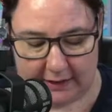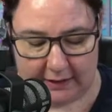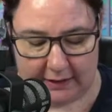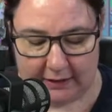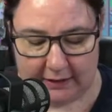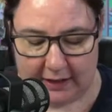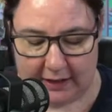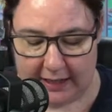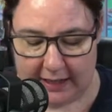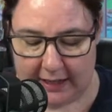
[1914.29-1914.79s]

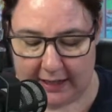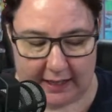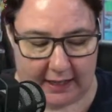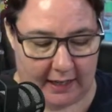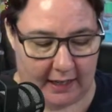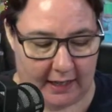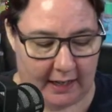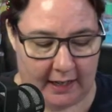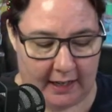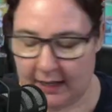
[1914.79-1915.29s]
Like,
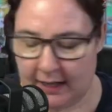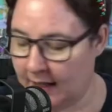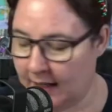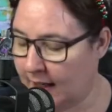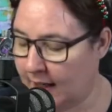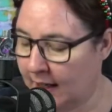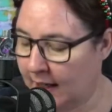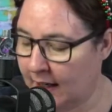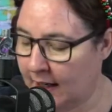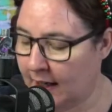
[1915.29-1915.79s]

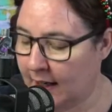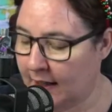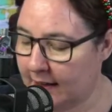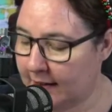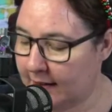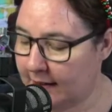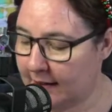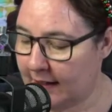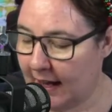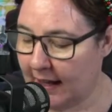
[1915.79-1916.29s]

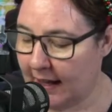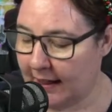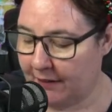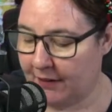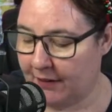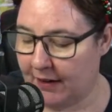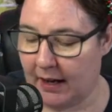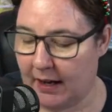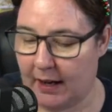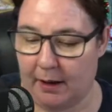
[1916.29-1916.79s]
this is how
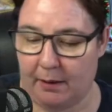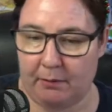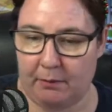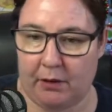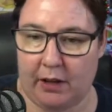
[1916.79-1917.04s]
they've come.